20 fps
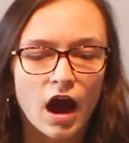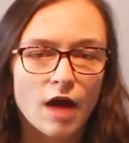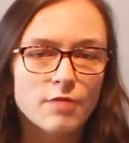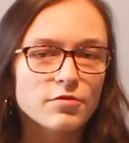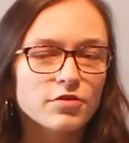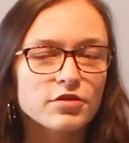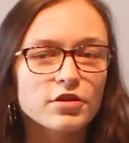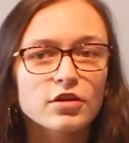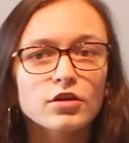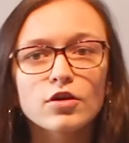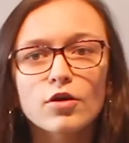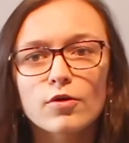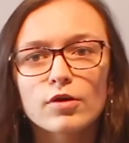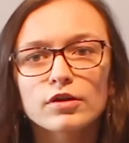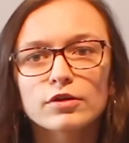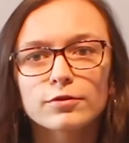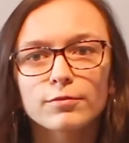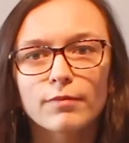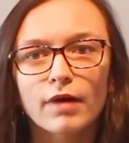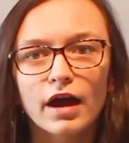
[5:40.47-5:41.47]
I'm just going to go
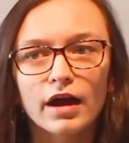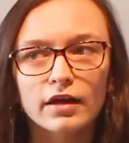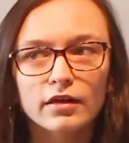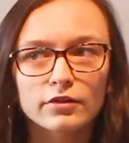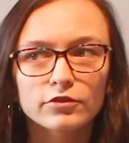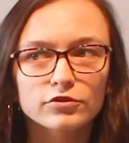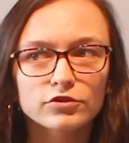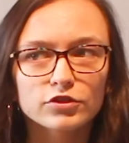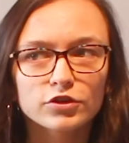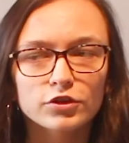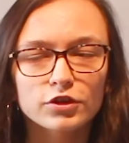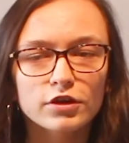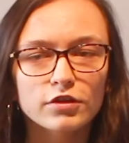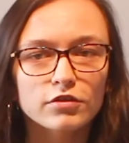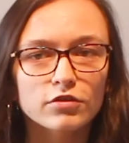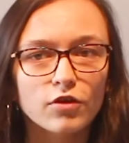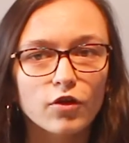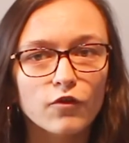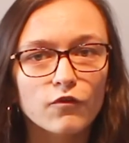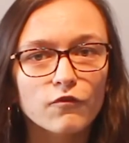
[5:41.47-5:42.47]
into my journey
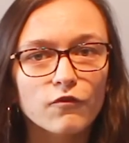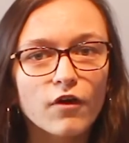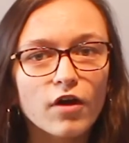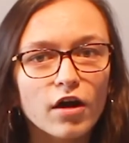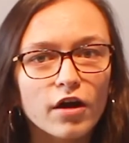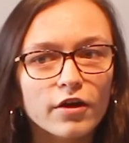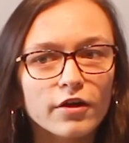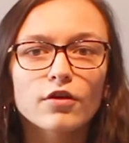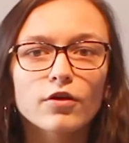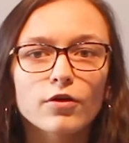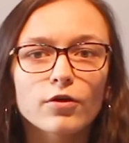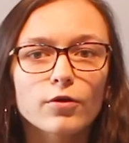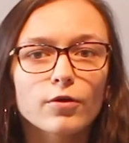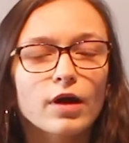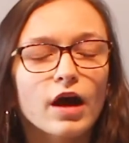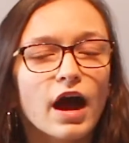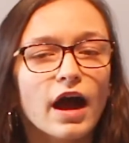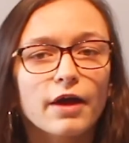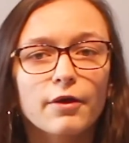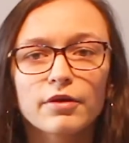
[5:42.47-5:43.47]
so far.
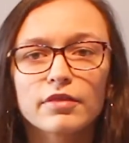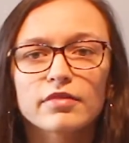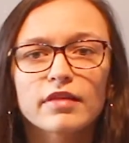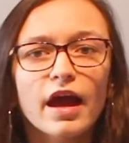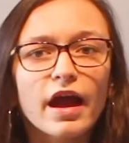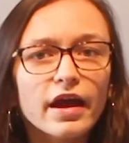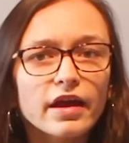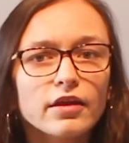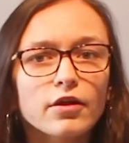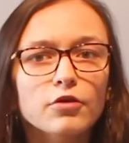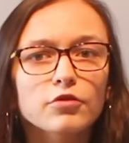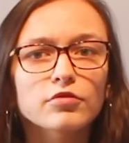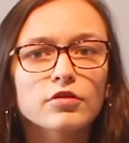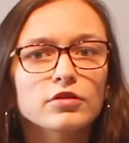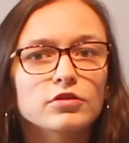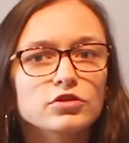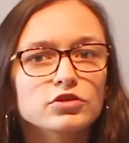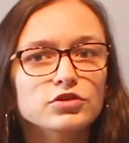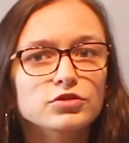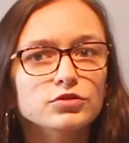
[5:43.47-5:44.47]
So I was diagnosed
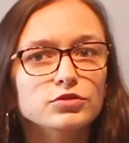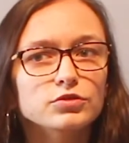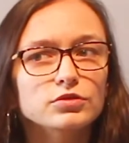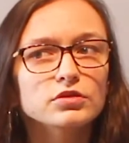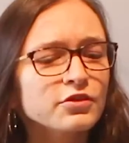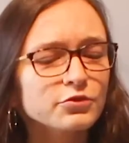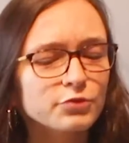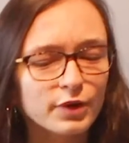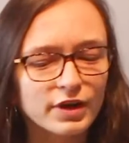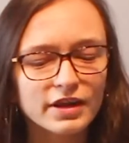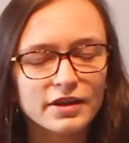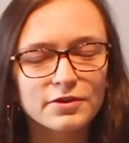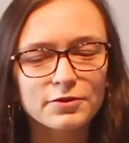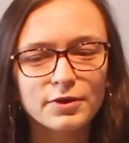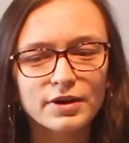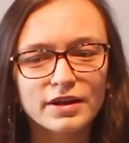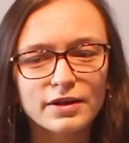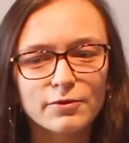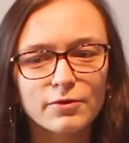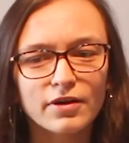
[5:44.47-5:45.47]
in June
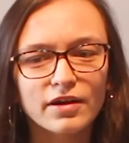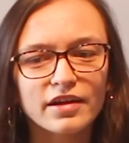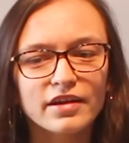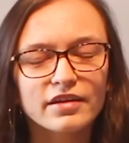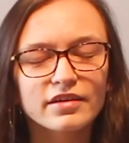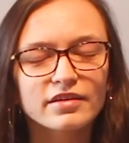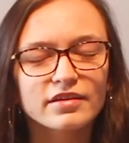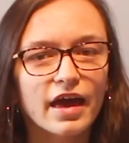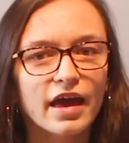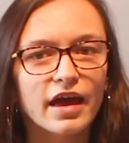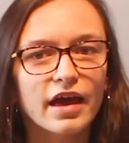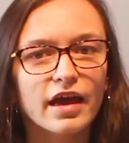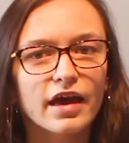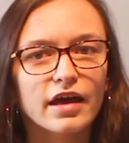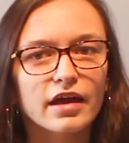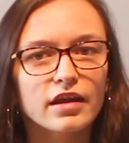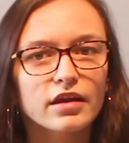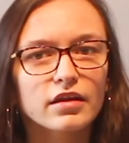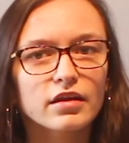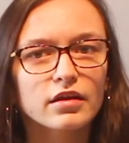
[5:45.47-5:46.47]
2021
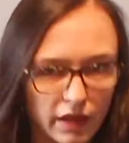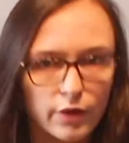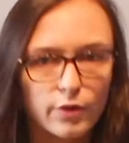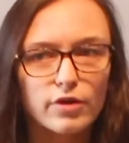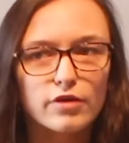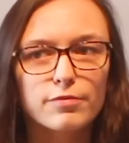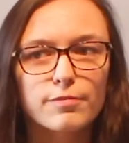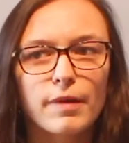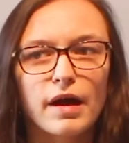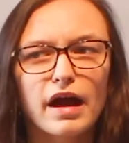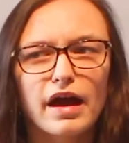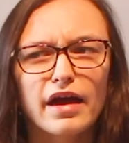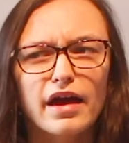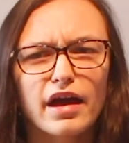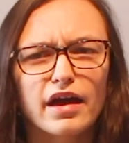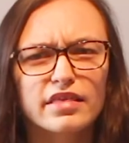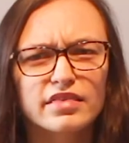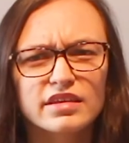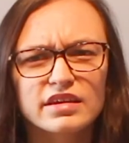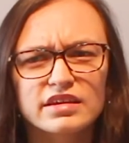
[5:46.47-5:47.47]
and it was
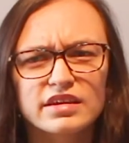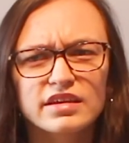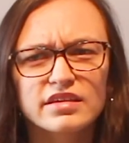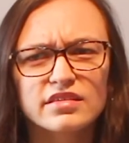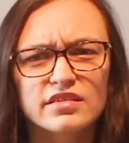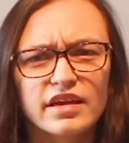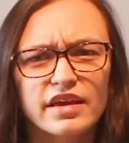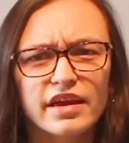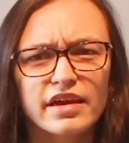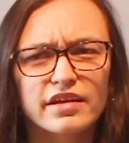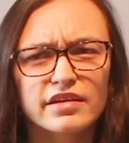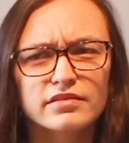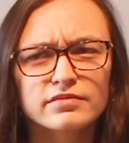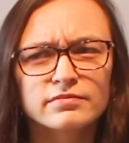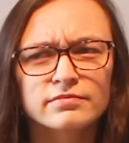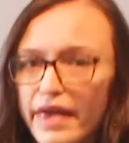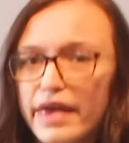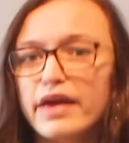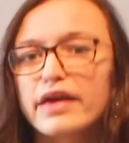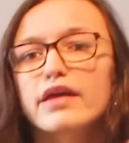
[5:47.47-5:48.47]
by a CT scan.
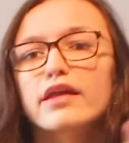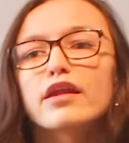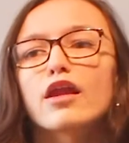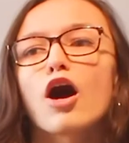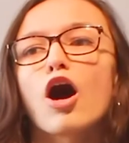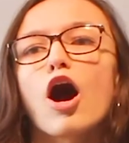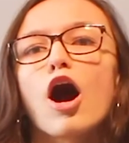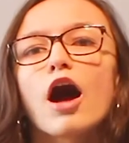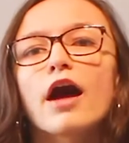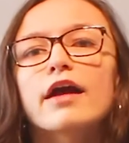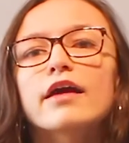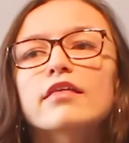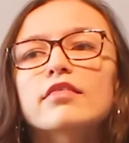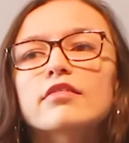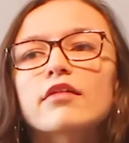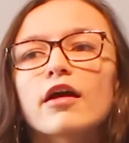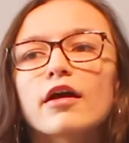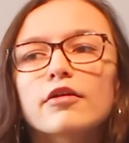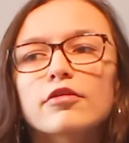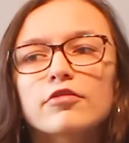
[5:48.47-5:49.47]
In
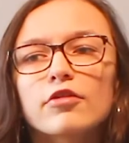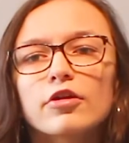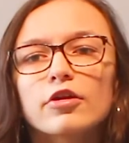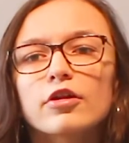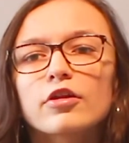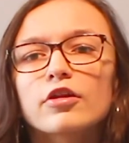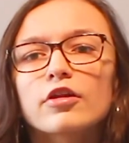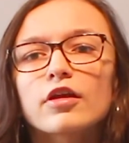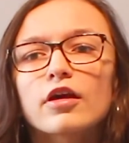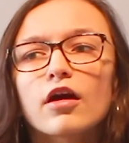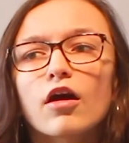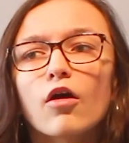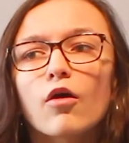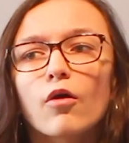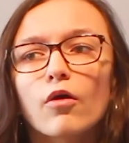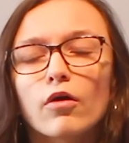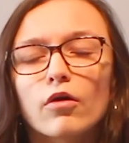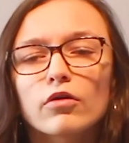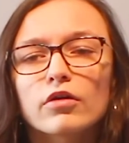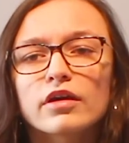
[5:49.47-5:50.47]
August, I started
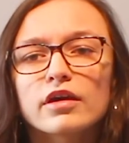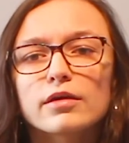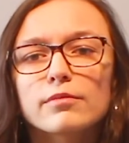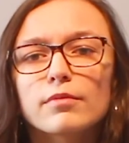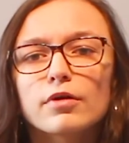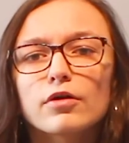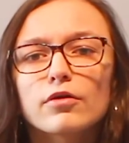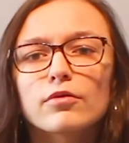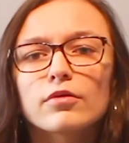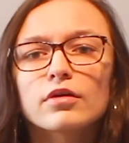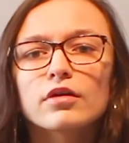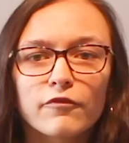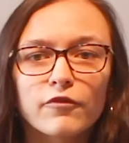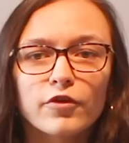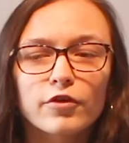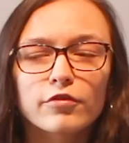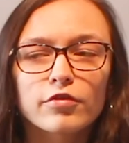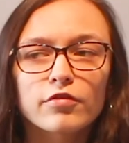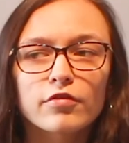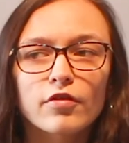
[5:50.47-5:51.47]
oral chemo, my
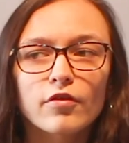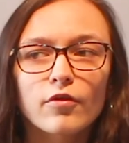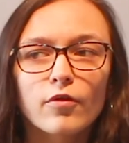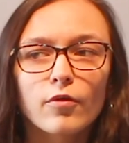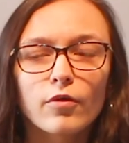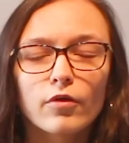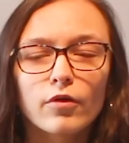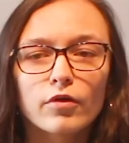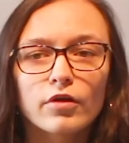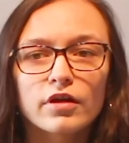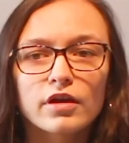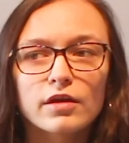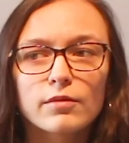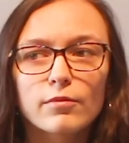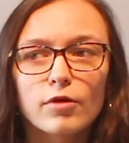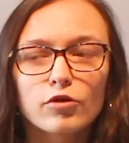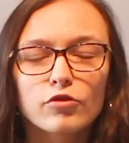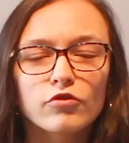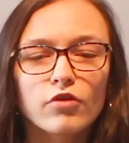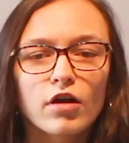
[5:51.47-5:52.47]
first oral
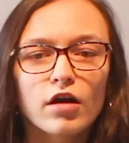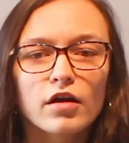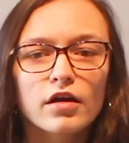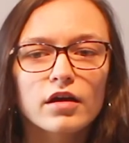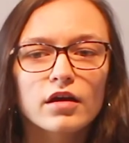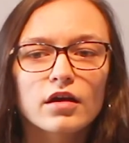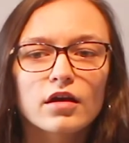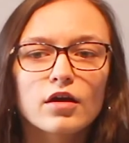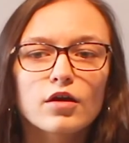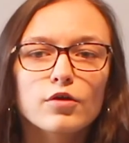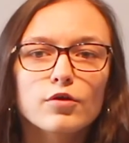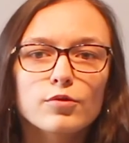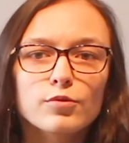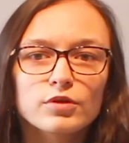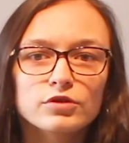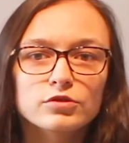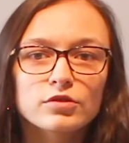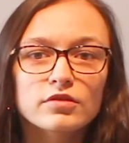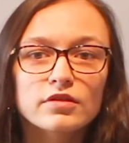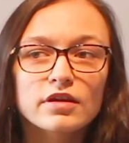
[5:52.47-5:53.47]
chemo drug,
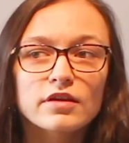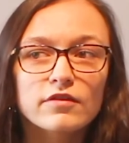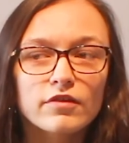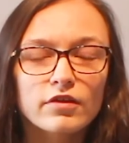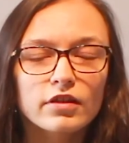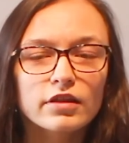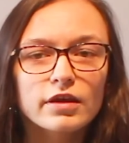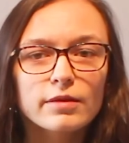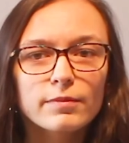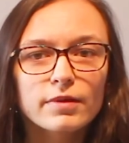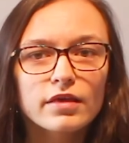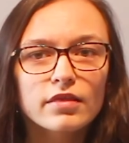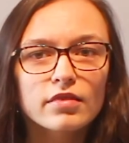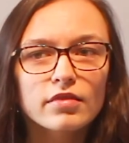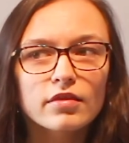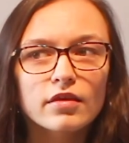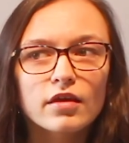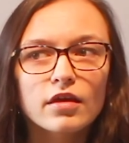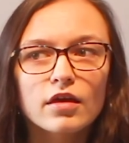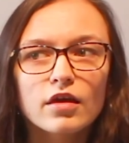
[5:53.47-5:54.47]
which was
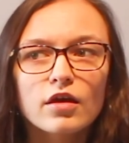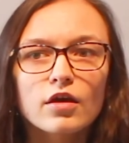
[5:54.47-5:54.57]
everolimus,